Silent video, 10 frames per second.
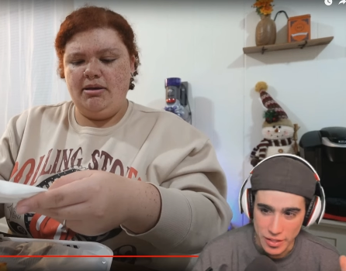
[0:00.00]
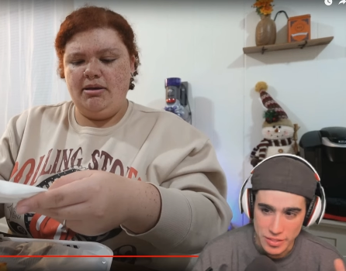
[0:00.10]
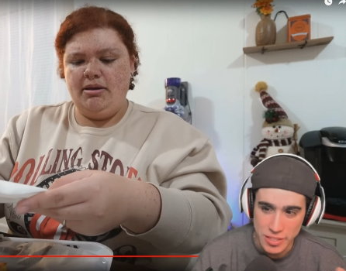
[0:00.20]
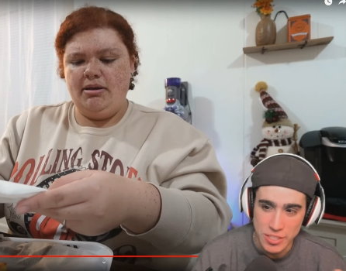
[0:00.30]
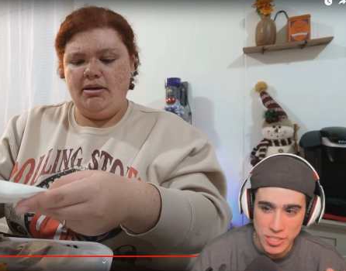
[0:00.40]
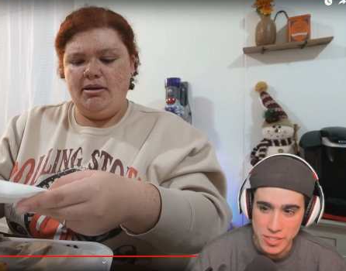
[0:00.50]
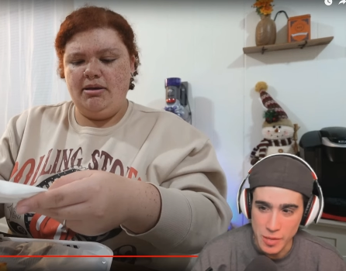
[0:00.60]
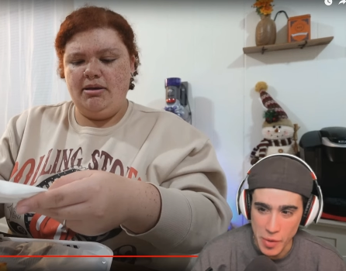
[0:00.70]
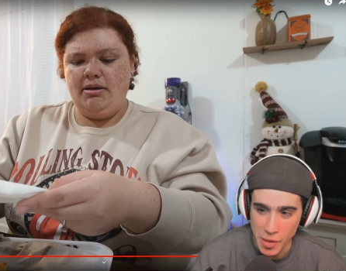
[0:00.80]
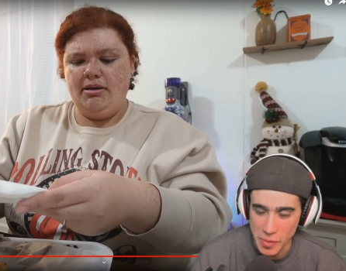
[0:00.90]
Speaker 1: Did she
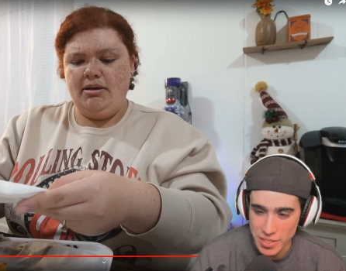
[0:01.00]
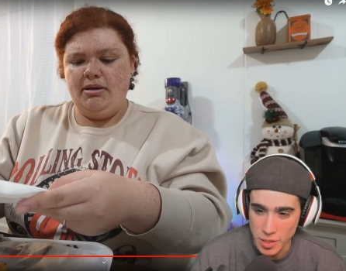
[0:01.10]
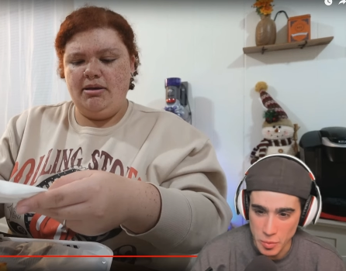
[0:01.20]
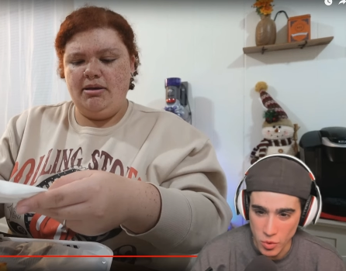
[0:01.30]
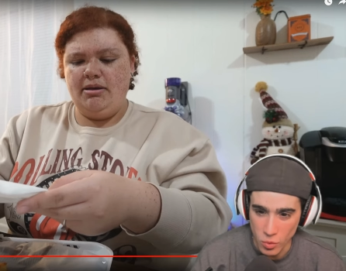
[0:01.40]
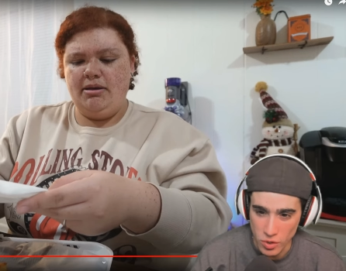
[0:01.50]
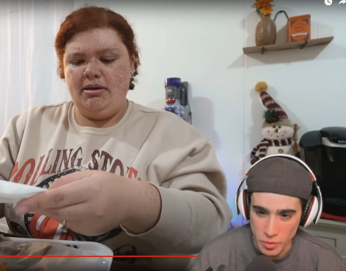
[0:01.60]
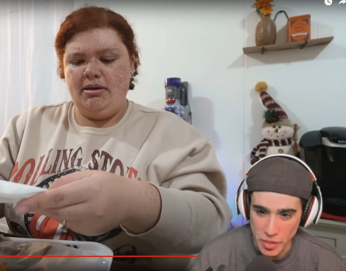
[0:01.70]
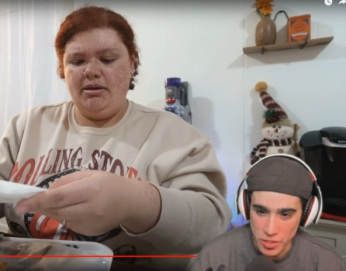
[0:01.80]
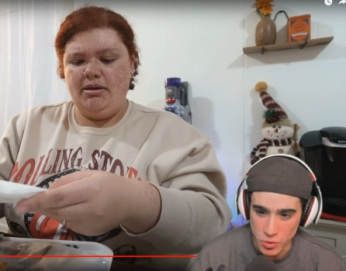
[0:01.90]
somehow mess up her order
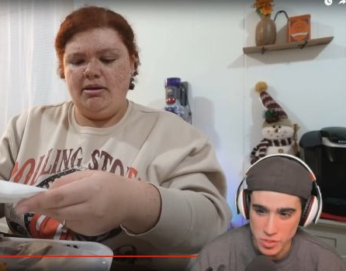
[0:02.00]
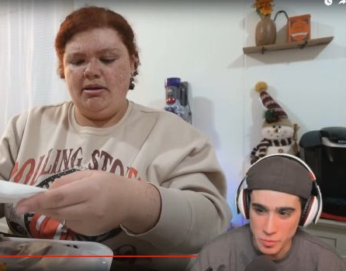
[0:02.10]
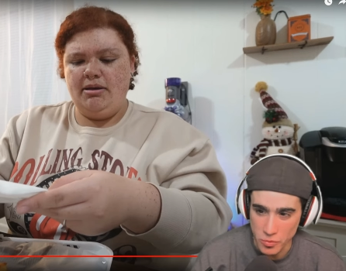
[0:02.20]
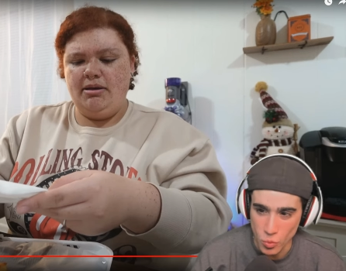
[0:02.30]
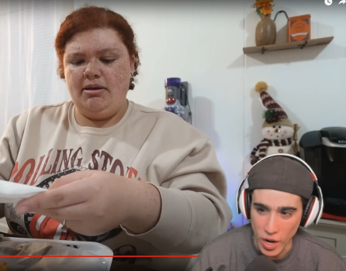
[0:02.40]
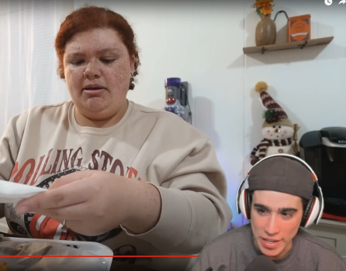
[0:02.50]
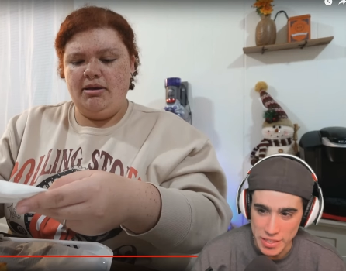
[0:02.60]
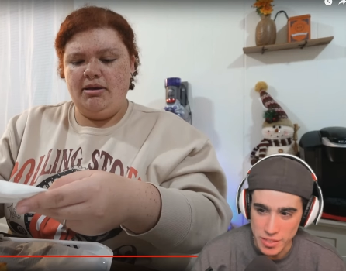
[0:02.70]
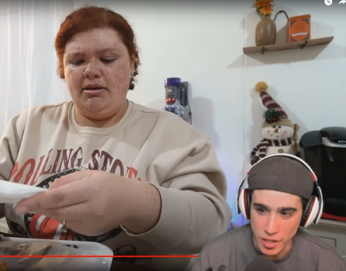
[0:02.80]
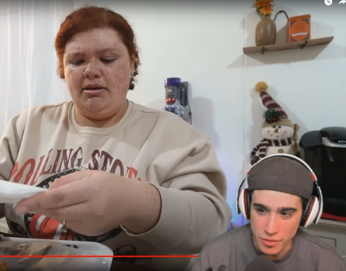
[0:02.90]
by doing some
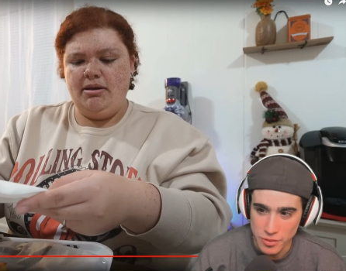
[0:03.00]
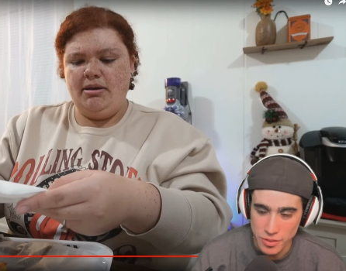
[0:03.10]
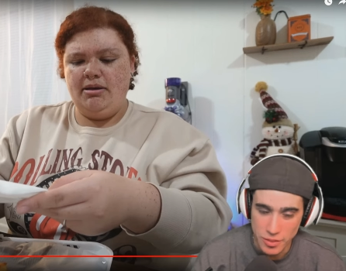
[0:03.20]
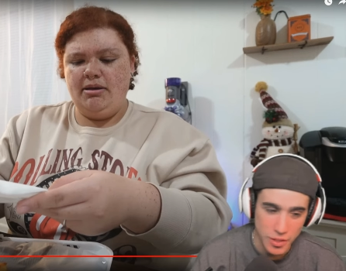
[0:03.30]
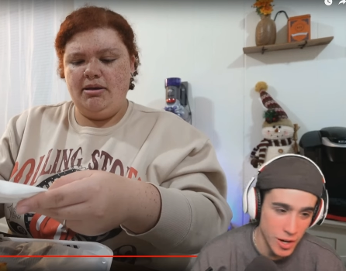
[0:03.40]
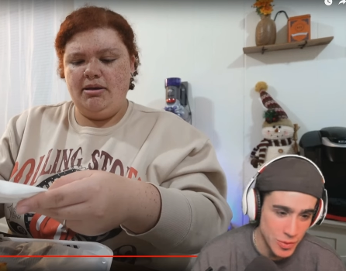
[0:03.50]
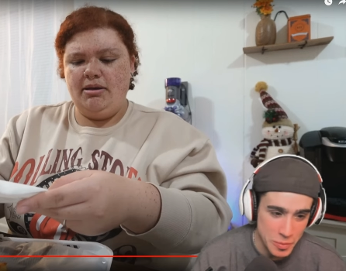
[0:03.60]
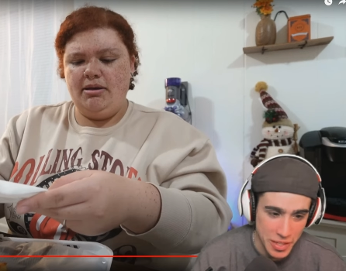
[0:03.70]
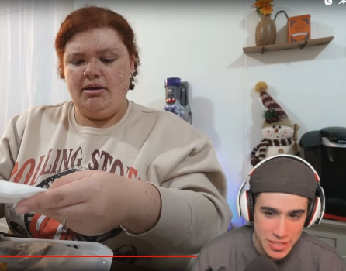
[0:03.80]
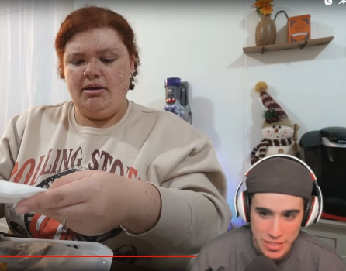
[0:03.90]
wacky stuff? Are we
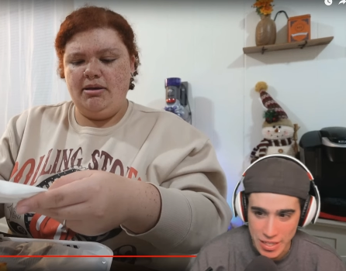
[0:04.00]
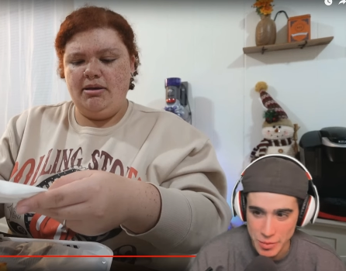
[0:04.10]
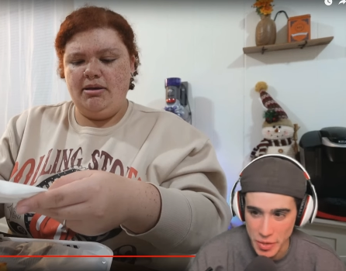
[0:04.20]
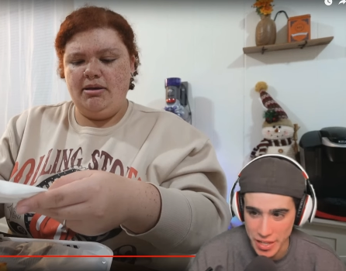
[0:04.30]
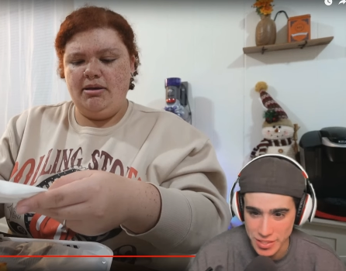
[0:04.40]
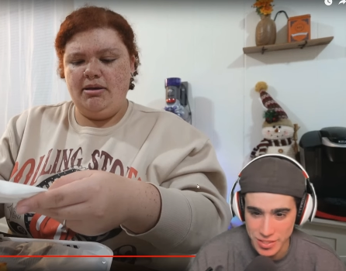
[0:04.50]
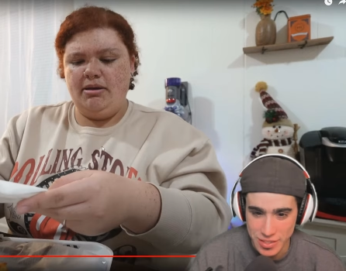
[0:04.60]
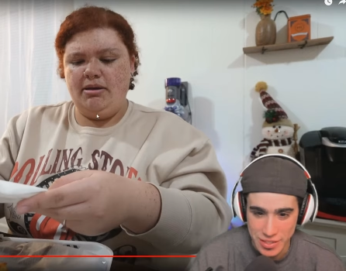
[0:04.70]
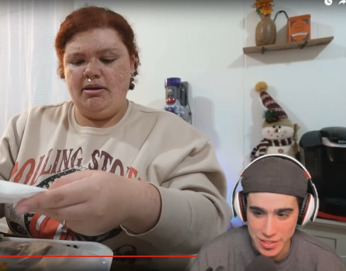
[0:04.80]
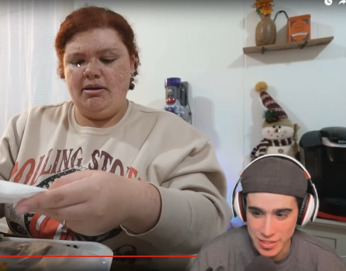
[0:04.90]
placing any bets?
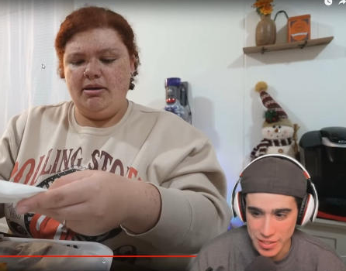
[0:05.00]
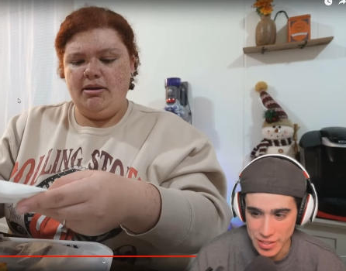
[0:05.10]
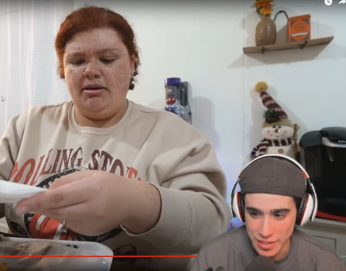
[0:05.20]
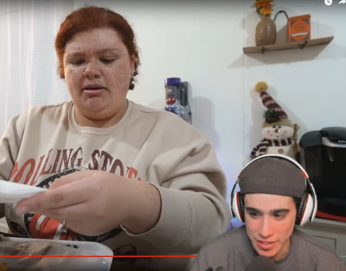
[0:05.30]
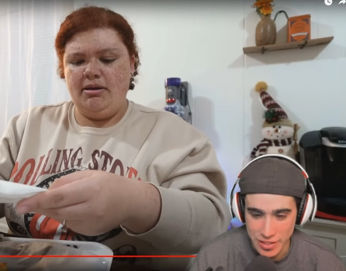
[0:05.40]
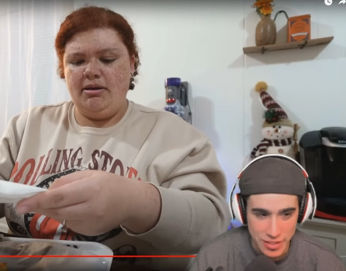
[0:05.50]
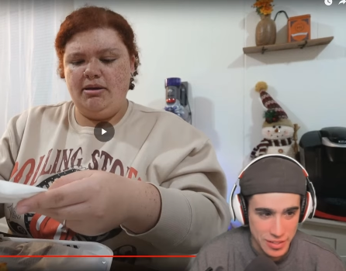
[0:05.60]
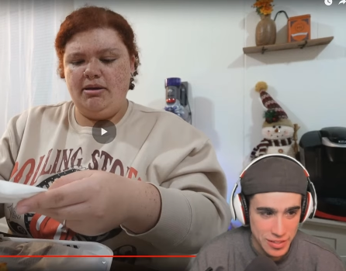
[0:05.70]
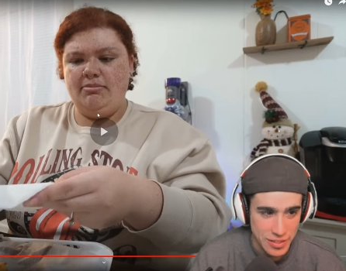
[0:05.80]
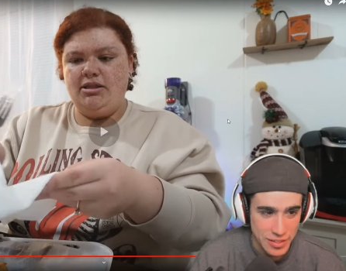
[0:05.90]

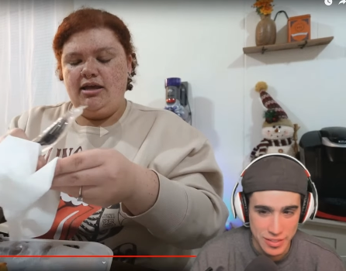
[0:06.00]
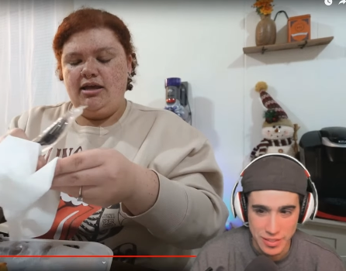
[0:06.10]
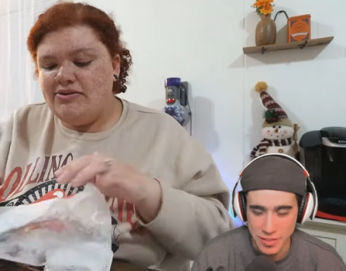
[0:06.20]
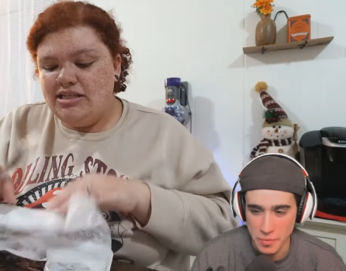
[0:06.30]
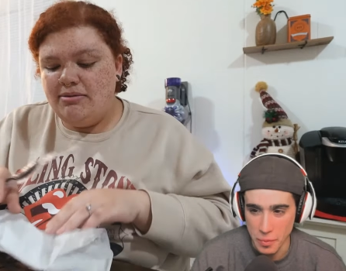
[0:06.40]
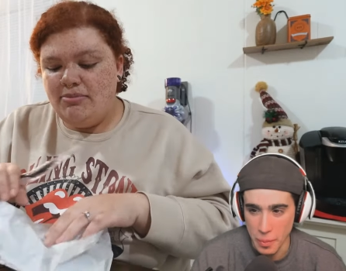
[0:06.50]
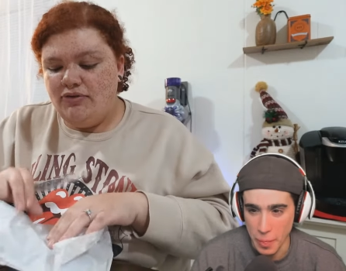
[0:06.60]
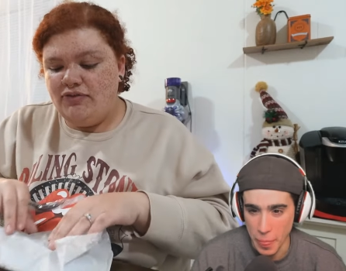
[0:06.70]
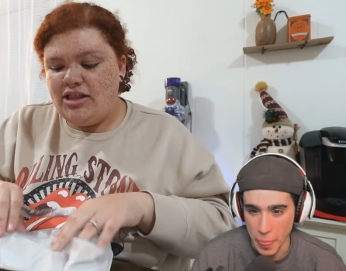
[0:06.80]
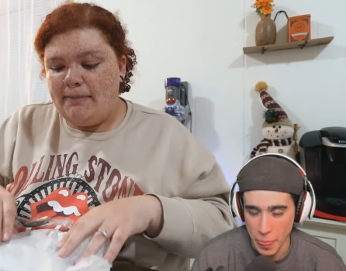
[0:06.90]
Speaker 2: I think.
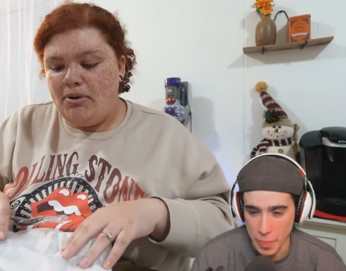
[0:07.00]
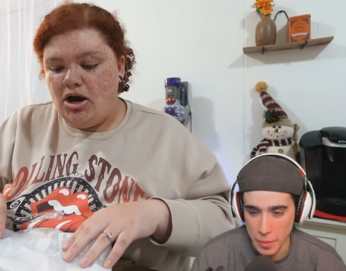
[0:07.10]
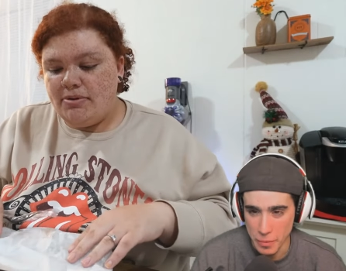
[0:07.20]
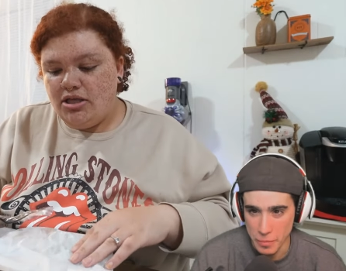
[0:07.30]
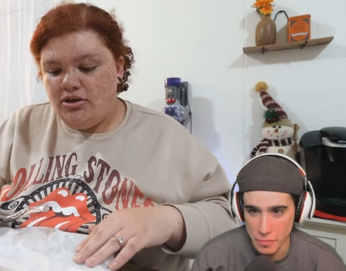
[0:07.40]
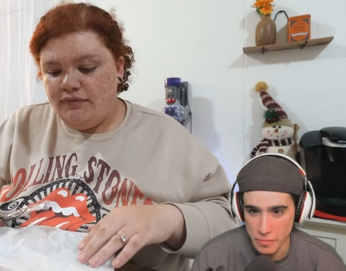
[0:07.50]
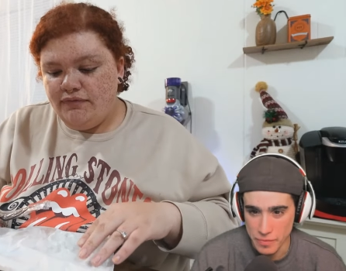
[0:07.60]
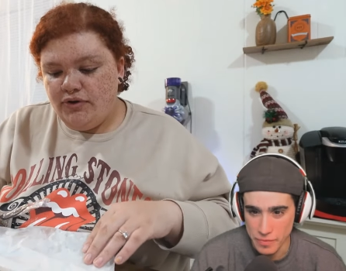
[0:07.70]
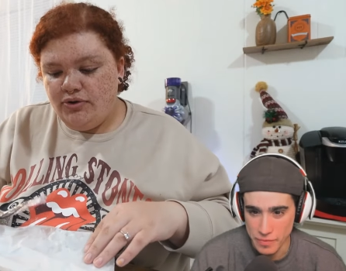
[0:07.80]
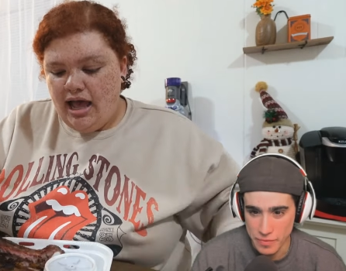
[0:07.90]
Like barbecue
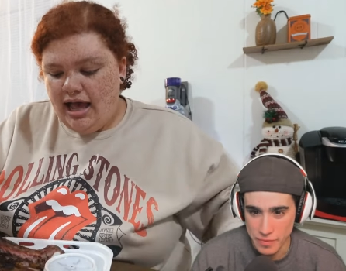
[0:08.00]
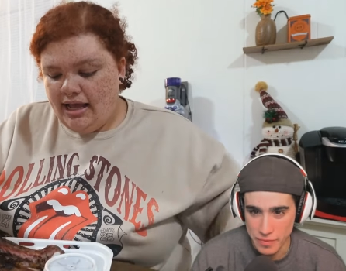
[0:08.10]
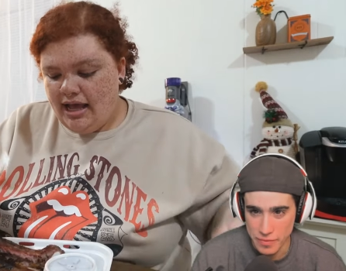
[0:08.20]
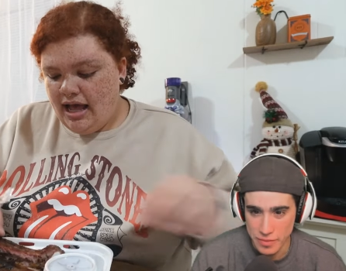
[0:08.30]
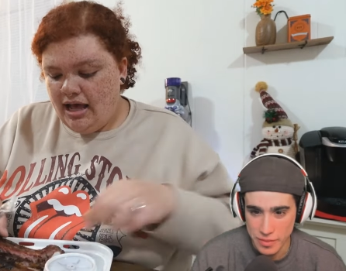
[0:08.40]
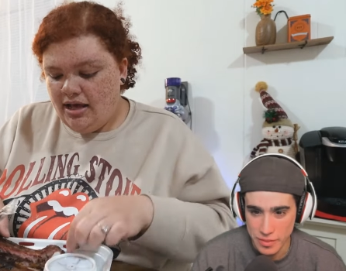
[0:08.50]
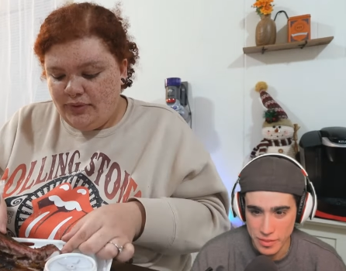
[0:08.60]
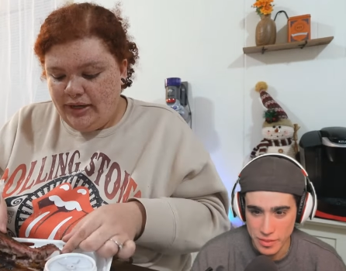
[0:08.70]
food. I got